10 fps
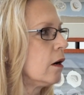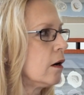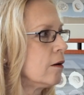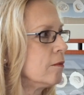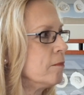
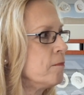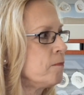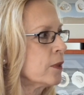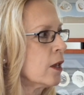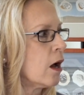
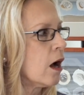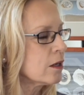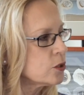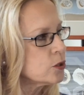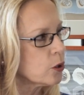
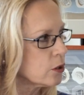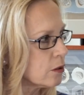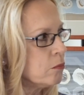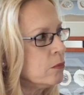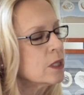I
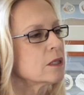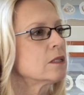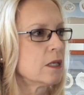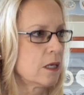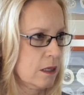started
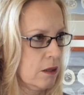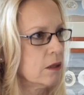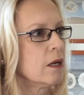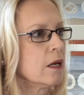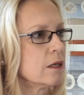mixing
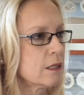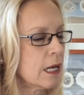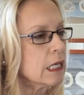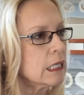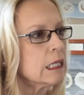things
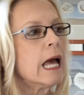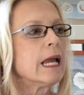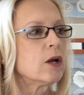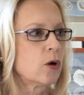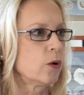and
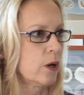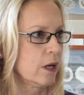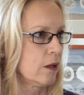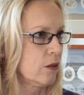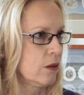
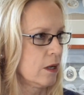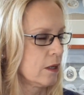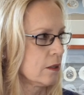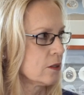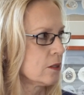layering
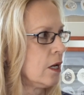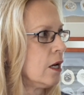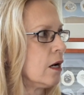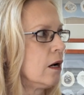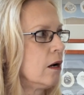things.
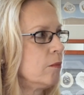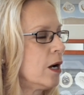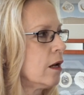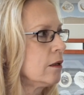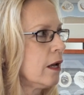
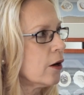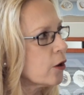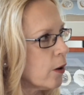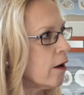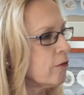I
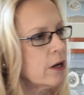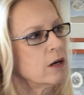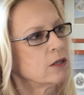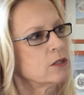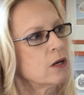layer
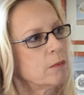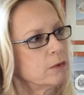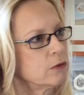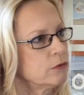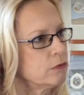graphite on
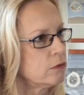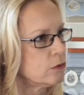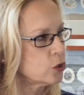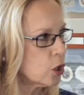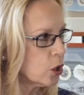top of
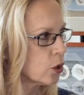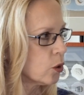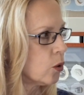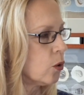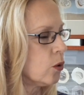
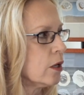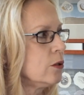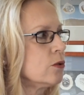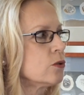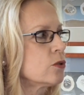charcoal. I
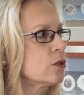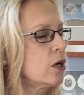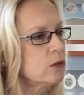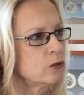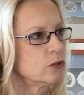use
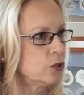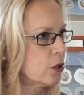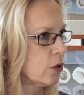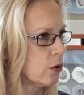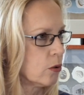colored
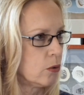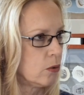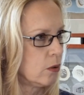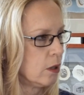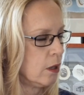
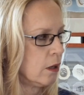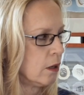charcoal.